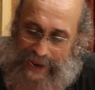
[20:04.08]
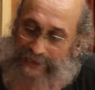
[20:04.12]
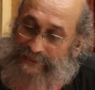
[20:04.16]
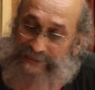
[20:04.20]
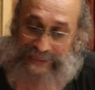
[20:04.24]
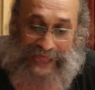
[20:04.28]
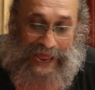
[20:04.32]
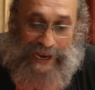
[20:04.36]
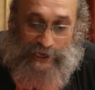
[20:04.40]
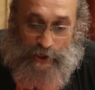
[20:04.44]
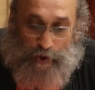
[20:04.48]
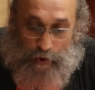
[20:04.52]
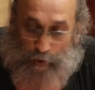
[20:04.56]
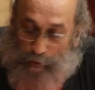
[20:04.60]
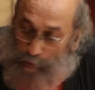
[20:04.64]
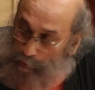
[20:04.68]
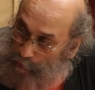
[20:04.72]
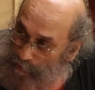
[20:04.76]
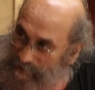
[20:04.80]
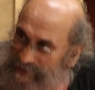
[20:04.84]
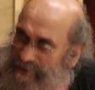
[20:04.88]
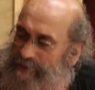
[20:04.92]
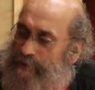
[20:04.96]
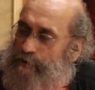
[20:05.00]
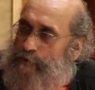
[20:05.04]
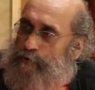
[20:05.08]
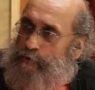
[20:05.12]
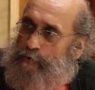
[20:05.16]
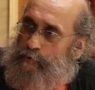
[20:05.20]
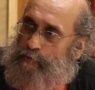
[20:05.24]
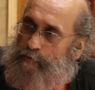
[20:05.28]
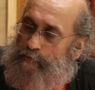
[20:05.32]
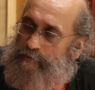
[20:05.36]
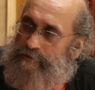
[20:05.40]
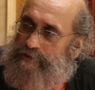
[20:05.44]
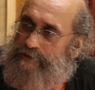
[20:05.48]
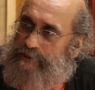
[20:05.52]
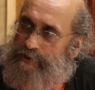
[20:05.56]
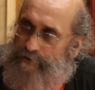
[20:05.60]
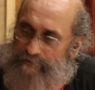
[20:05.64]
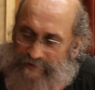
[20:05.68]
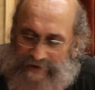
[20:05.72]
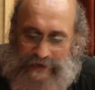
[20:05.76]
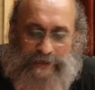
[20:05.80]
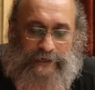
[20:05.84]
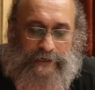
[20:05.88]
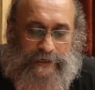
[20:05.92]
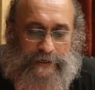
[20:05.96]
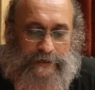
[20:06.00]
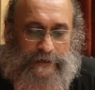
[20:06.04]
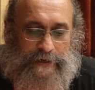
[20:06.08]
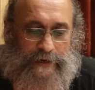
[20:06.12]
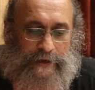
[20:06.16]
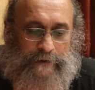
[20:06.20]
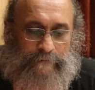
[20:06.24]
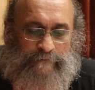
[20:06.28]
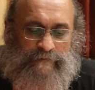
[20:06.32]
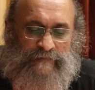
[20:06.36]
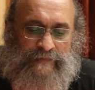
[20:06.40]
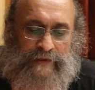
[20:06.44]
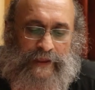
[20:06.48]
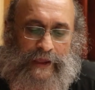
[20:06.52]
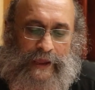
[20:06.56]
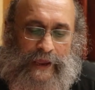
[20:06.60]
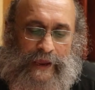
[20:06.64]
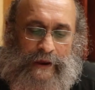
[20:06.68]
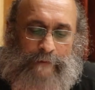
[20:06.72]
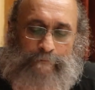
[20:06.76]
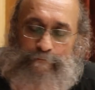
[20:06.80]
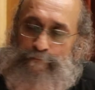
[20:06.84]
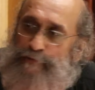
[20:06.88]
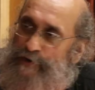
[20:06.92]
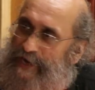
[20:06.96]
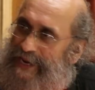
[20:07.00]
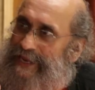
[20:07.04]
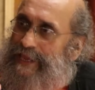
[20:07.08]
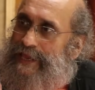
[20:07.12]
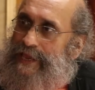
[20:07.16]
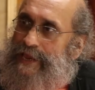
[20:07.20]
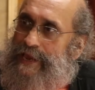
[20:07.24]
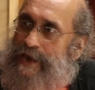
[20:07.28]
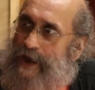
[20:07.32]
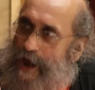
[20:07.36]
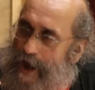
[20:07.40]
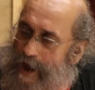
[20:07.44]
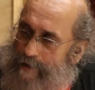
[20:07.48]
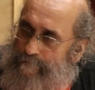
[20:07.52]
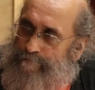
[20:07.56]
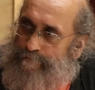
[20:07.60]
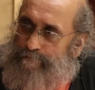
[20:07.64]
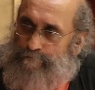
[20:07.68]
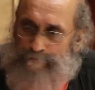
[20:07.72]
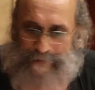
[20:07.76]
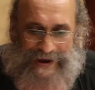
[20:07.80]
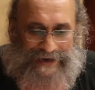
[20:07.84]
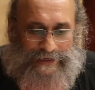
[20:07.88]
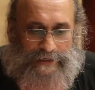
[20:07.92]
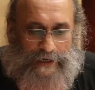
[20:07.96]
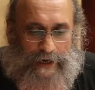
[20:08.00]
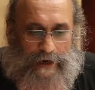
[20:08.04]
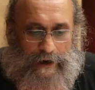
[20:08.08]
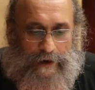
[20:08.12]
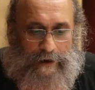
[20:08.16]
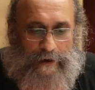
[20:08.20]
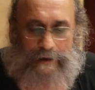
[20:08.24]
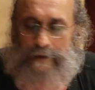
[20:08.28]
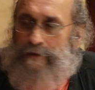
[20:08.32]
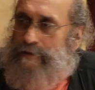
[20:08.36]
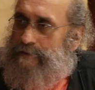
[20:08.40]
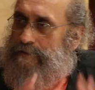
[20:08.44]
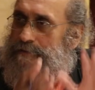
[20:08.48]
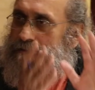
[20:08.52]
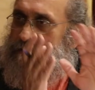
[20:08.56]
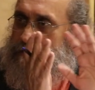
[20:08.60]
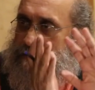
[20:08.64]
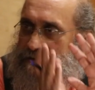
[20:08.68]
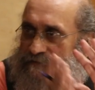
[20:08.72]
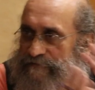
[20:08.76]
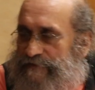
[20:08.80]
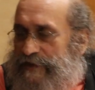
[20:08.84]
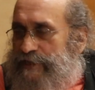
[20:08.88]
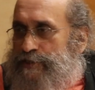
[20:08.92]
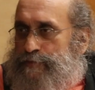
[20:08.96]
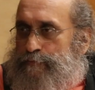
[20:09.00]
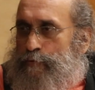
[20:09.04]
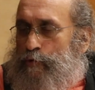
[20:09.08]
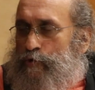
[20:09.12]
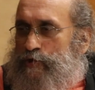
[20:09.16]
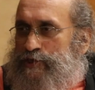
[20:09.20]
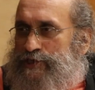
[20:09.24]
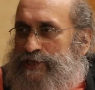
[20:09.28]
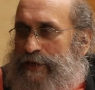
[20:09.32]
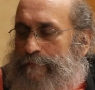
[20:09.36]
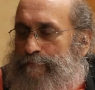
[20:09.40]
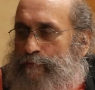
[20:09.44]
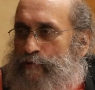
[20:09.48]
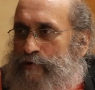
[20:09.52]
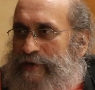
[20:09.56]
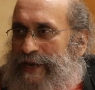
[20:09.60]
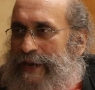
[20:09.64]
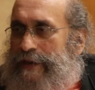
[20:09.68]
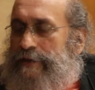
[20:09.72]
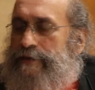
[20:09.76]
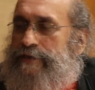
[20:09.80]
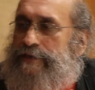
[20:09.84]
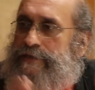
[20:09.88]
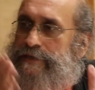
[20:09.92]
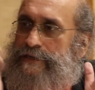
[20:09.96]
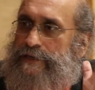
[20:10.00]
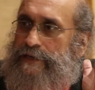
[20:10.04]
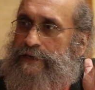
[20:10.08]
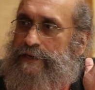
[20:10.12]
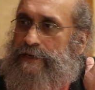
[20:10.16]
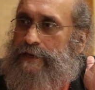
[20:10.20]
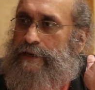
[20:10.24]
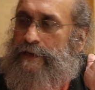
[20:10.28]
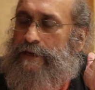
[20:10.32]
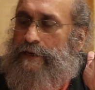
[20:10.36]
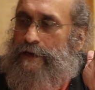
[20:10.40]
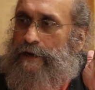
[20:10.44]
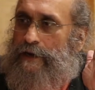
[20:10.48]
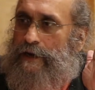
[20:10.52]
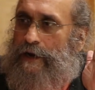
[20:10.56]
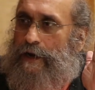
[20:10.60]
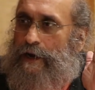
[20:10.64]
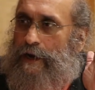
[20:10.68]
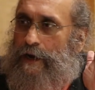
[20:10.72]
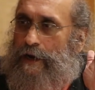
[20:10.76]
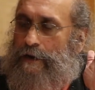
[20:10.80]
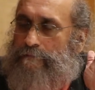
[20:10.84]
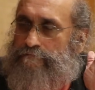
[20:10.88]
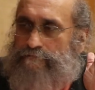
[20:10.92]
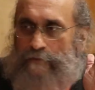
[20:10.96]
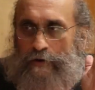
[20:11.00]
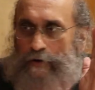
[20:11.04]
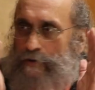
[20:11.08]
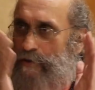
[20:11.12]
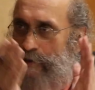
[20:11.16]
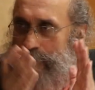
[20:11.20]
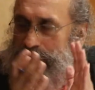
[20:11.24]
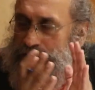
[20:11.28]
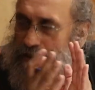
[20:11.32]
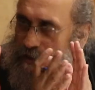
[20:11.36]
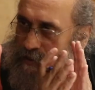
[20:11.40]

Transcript: And that could include, theoretically, breaking up Meta Facebook separate entity, uh, uh, uh,